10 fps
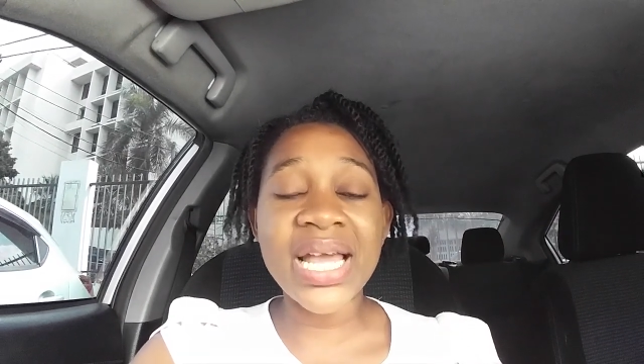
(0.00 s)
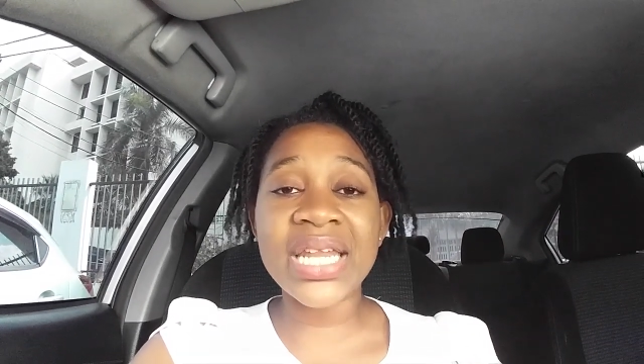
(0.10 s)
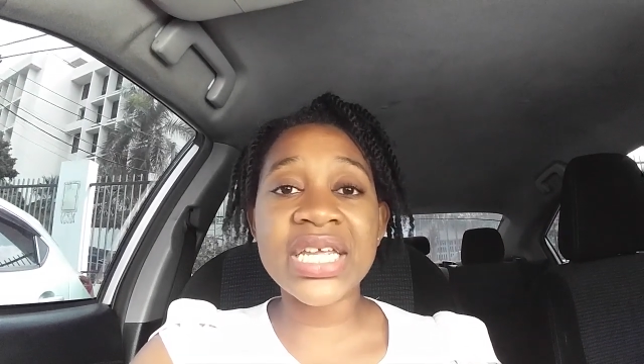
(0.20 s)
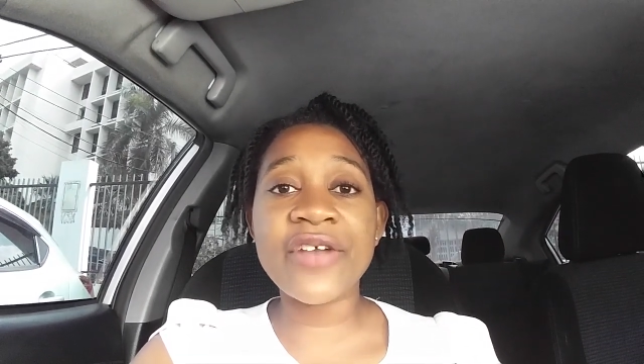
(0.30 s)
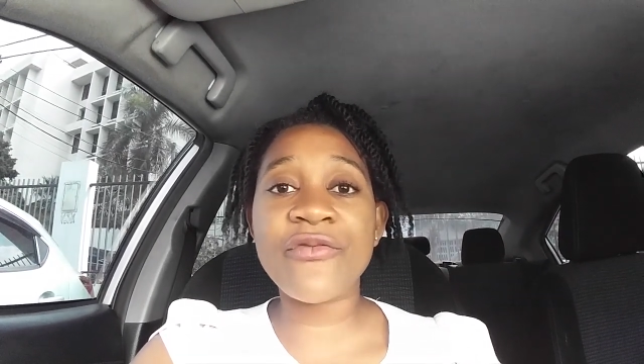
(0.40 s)

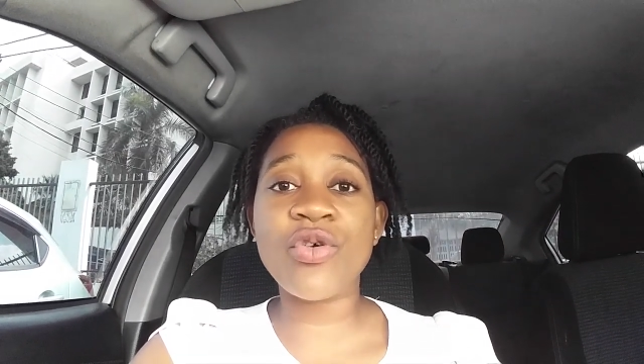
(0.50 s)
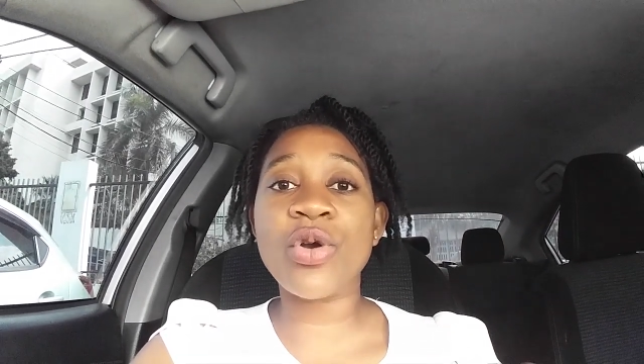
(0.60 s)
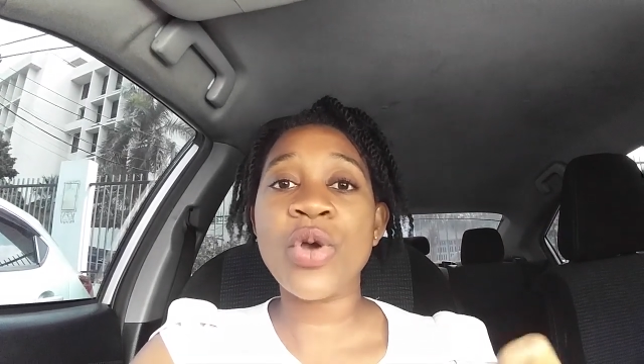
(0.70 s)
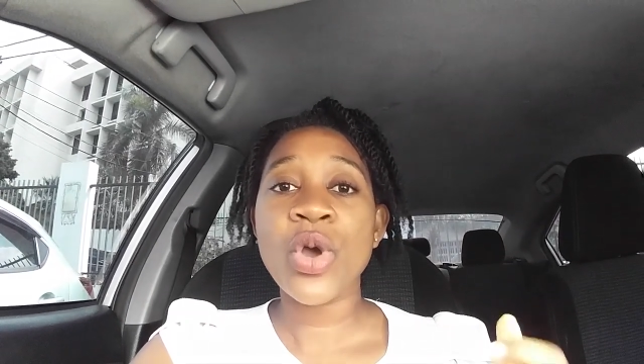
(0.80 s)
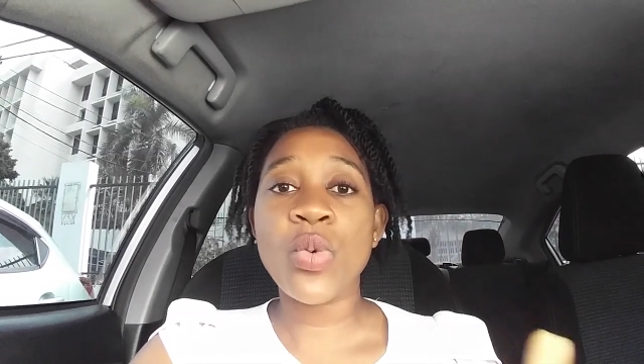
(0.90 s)
and
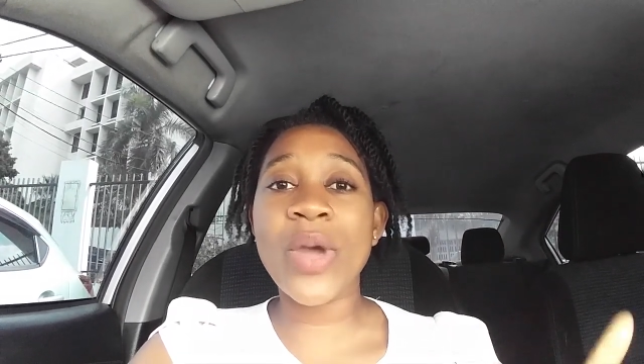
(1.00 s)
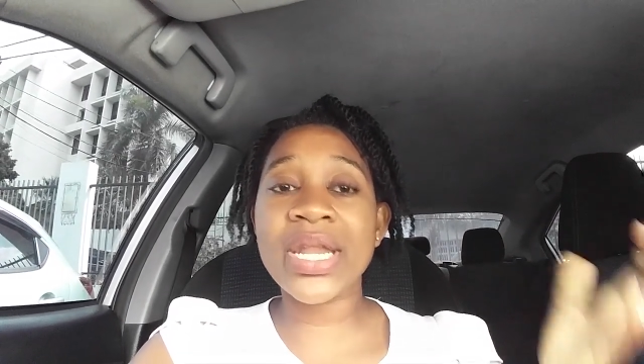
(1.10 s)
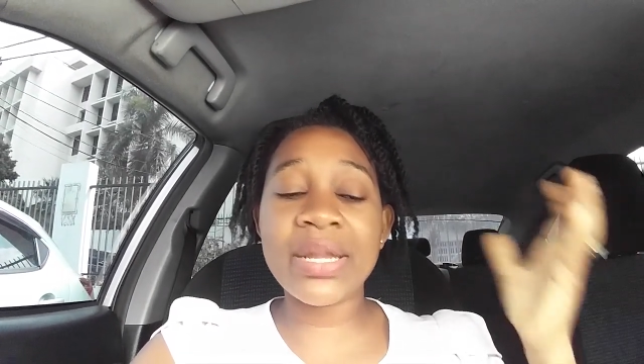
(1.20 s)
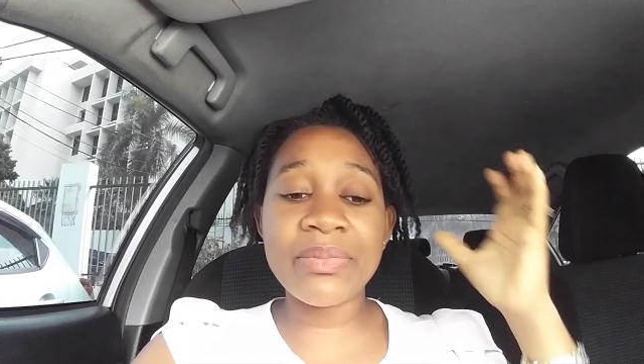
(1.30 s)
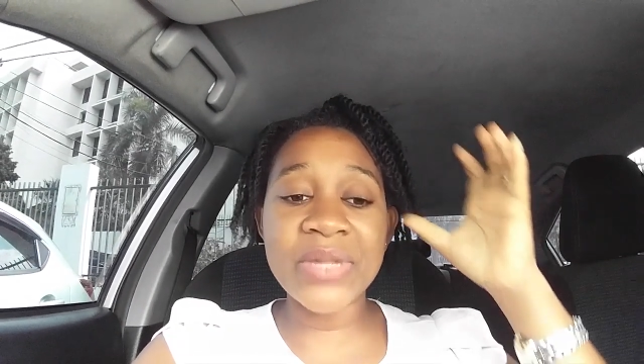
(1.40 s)
therefore
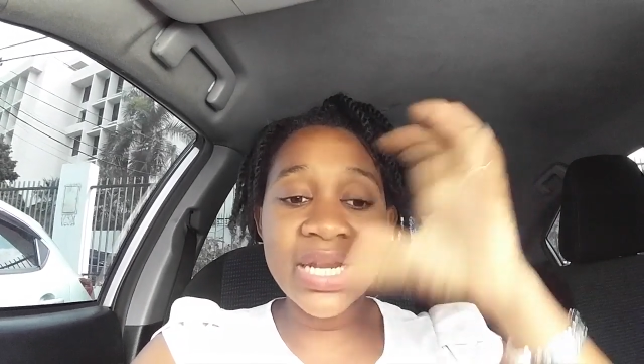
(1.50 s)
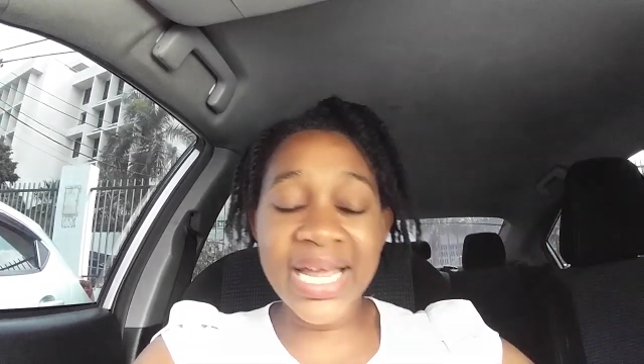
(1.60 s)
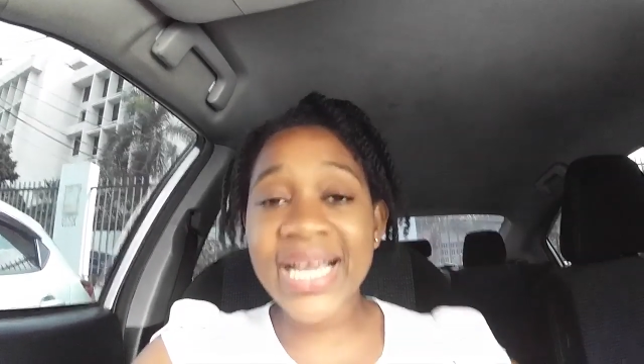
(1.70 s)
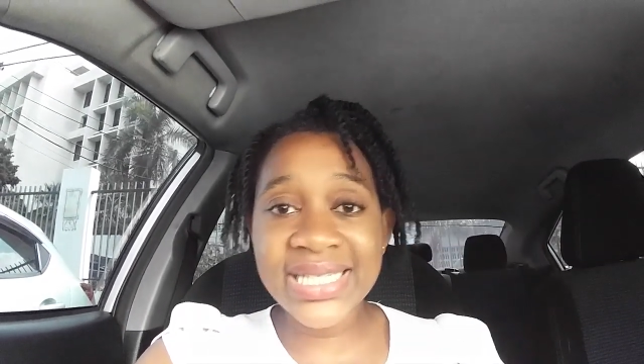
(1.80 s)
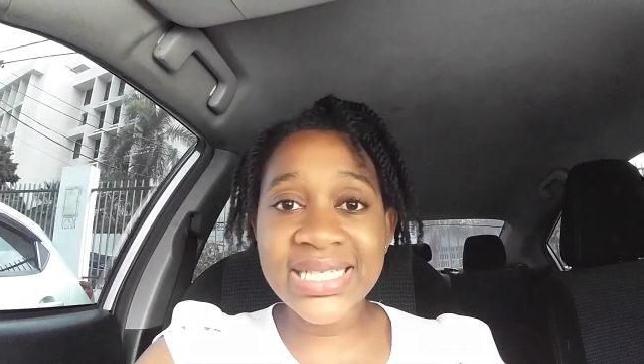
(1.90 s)
when the
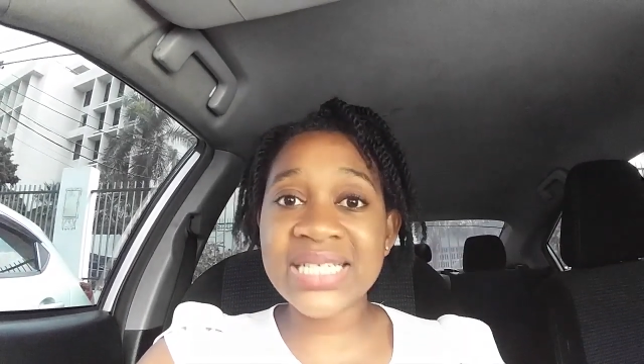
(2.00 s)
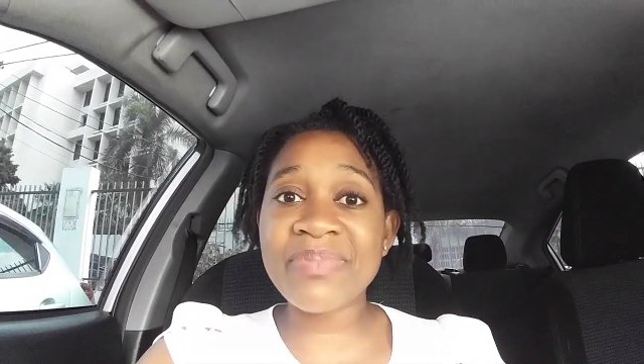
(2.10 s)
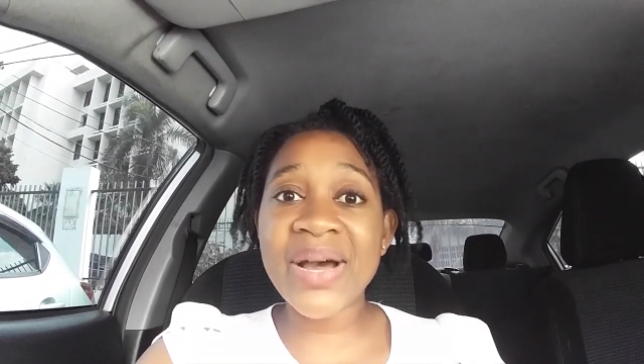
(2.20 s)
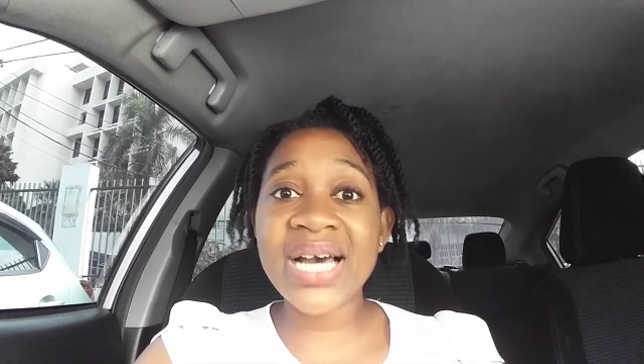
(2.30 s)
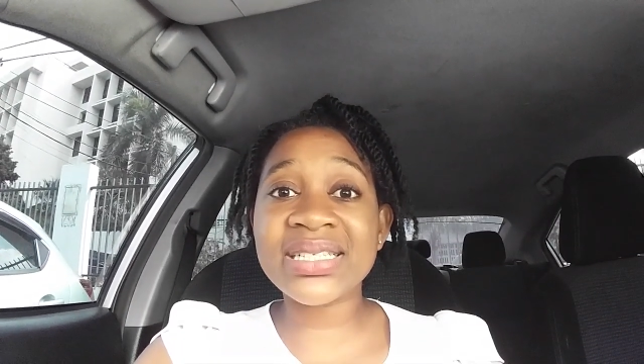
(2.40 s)
legacy is
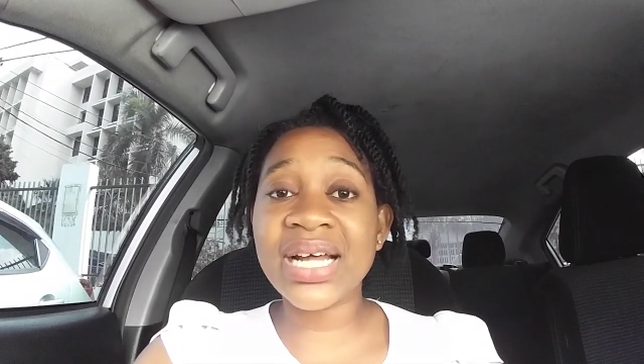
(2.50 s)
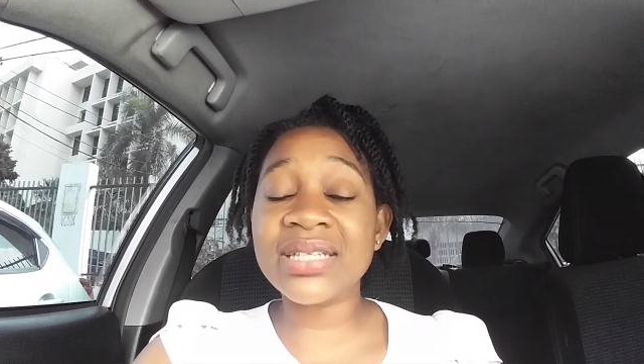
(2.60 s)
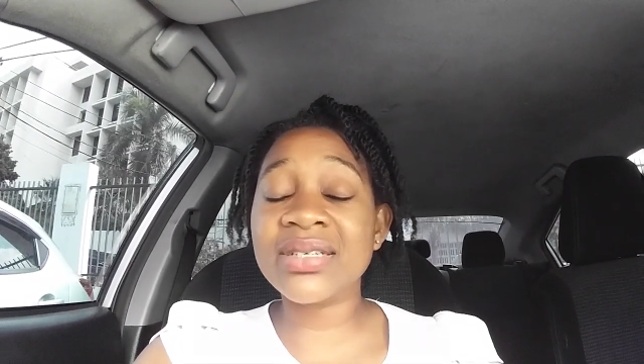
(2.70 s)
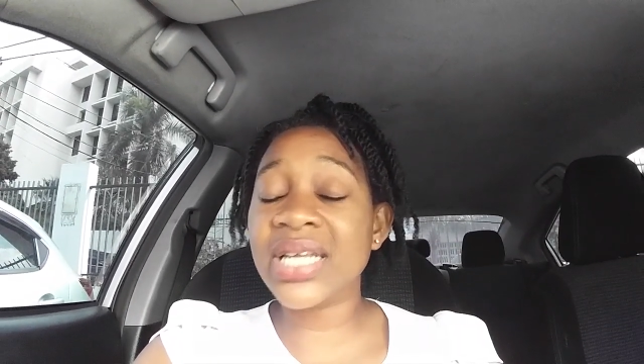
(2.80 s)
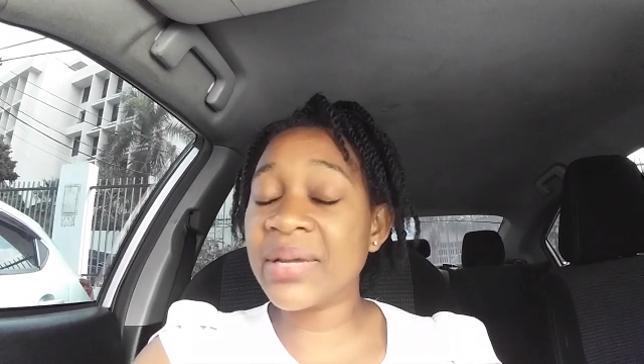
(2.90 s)
passed
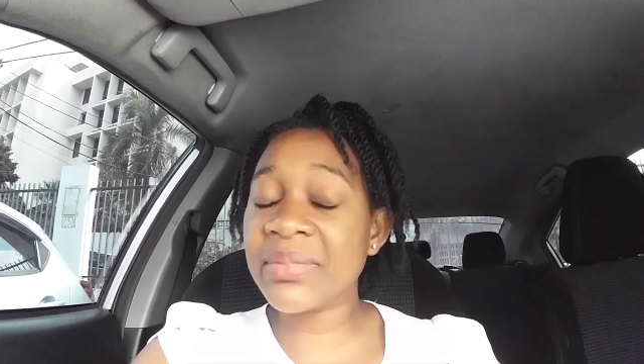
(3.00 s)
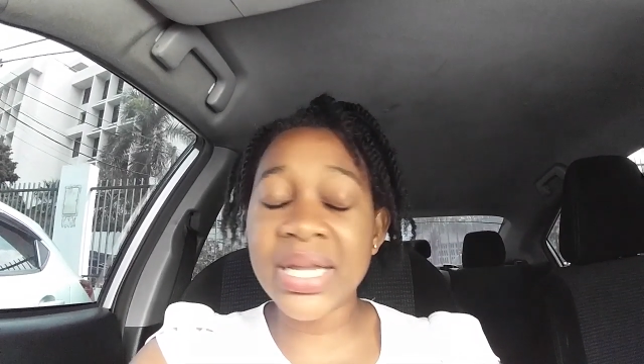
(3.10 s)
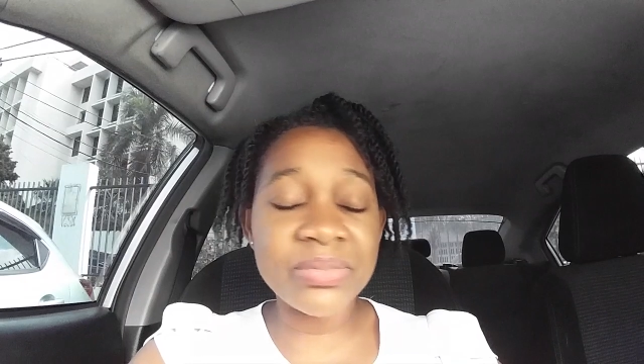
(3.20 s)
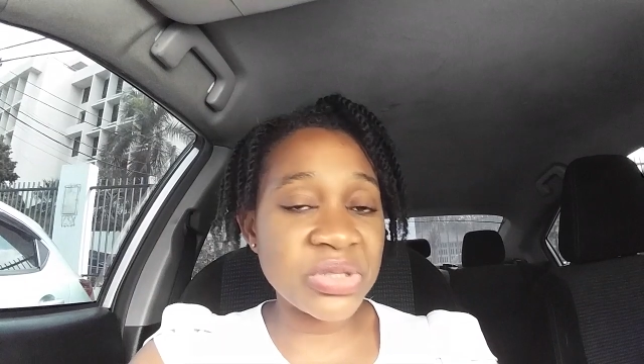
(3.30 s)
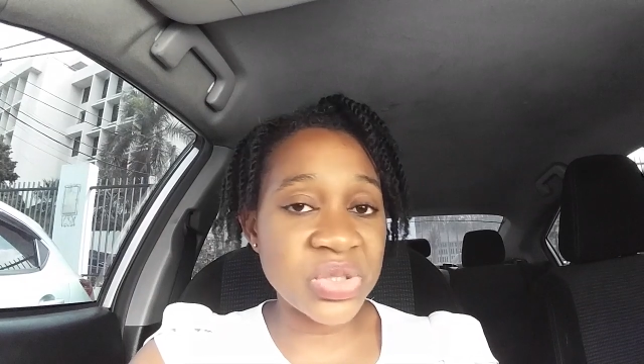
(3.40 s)
on to
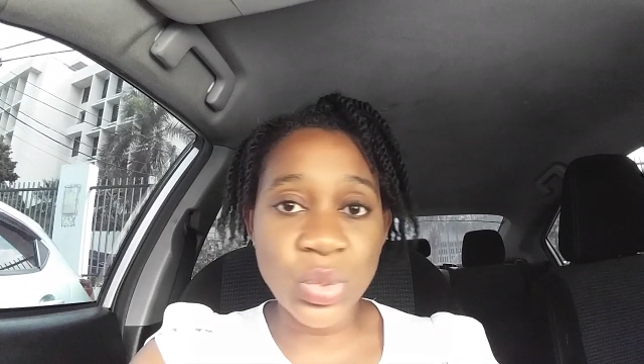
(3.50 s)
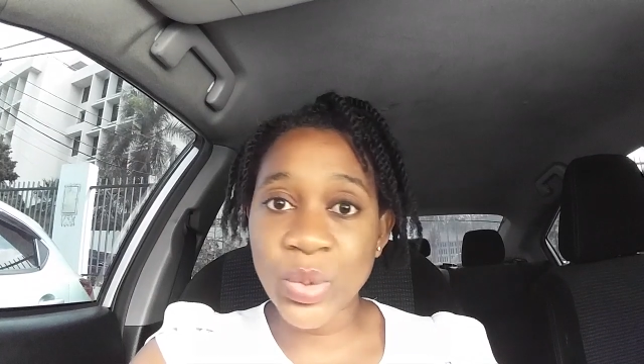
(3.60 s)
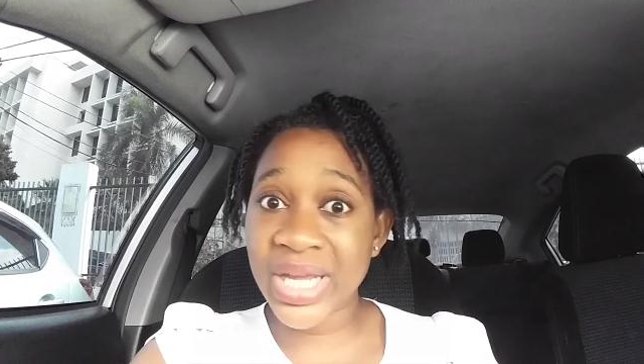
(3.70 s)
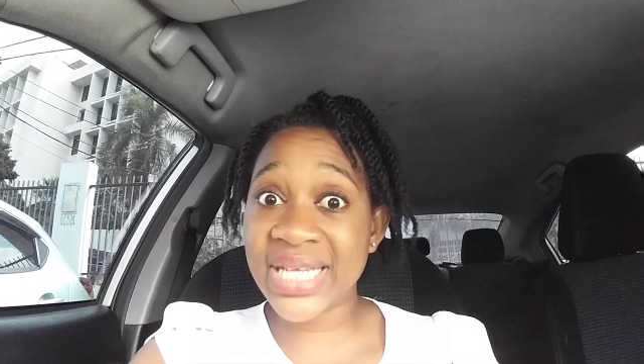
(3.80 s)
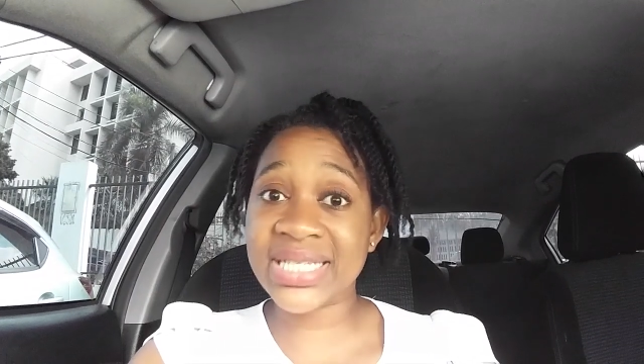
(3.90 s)
them just
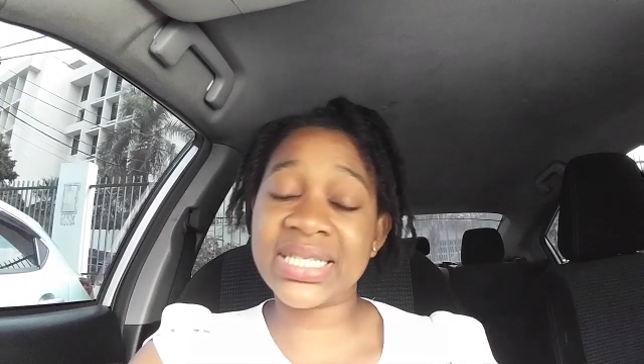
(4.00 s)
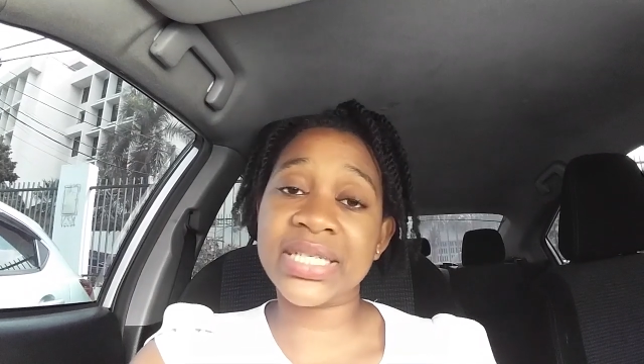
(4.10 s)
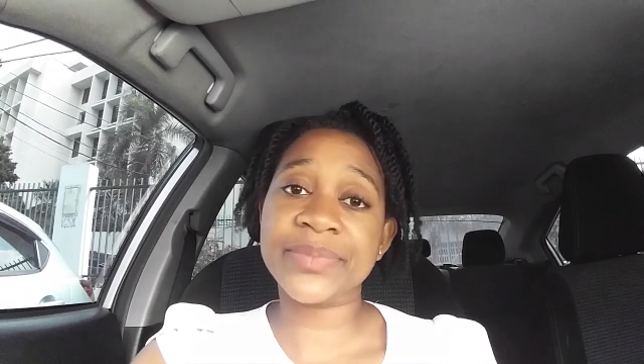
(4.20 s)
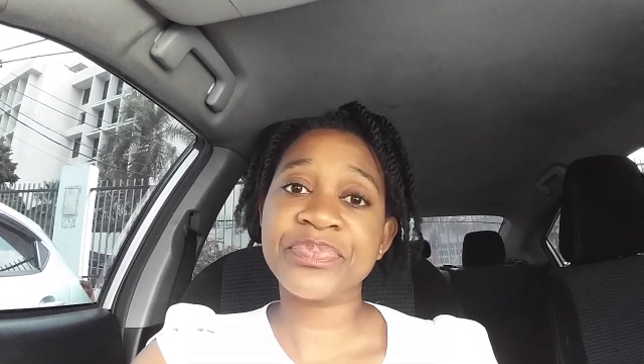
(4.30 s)
waste it.